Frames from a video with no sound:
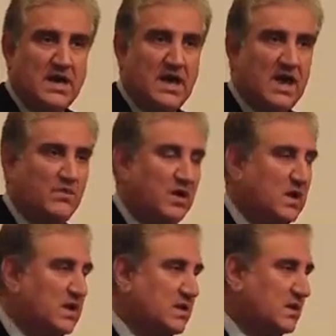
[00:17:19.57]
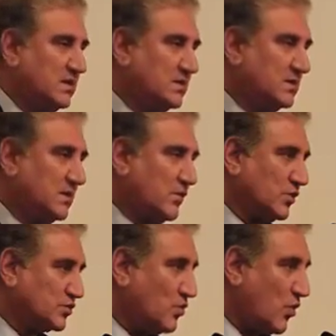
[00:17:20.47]
I will
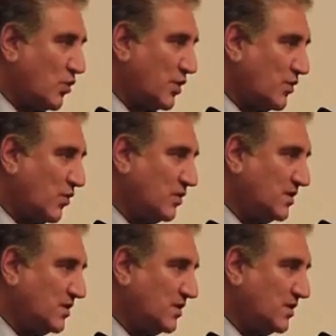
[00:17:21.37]
not go on and on